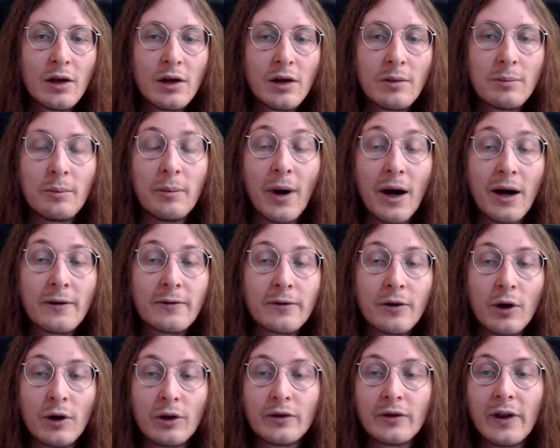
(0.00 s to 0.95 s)
buff
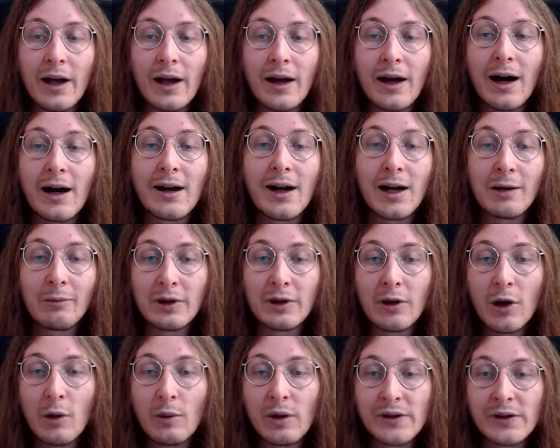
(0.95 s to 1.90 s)
on the ally with
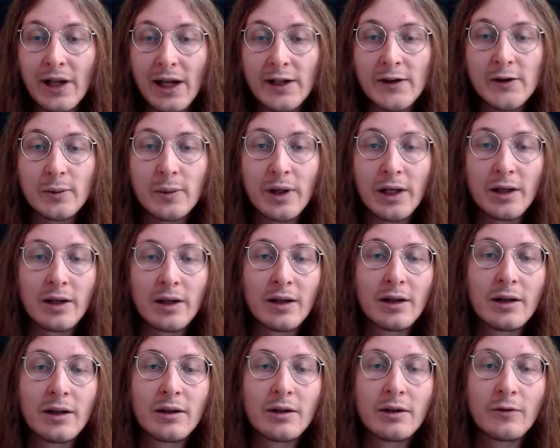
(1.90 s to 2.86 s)
lowest HP
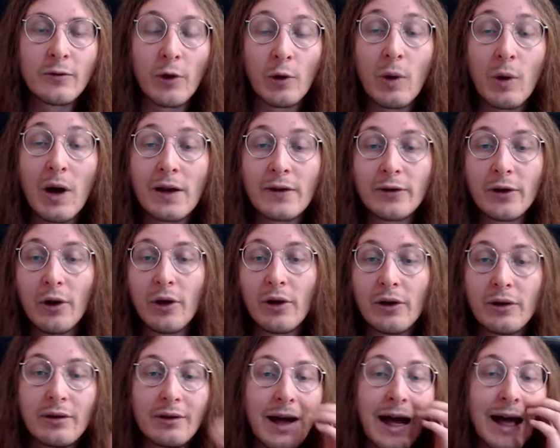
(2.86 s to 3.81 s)
for 1
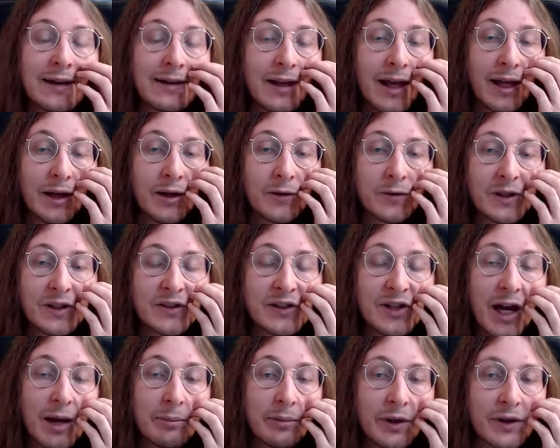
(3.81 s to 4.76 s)
turn at the end of this
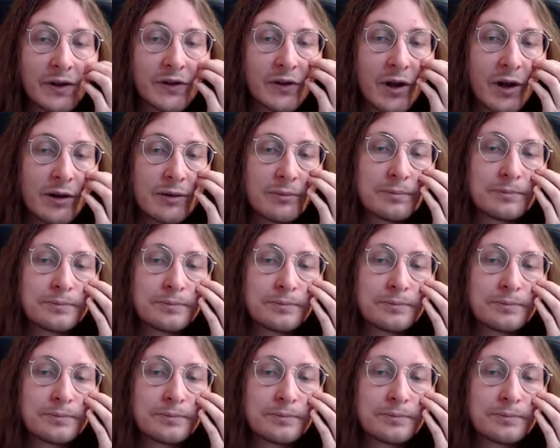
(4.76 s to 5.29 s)
champion's turn.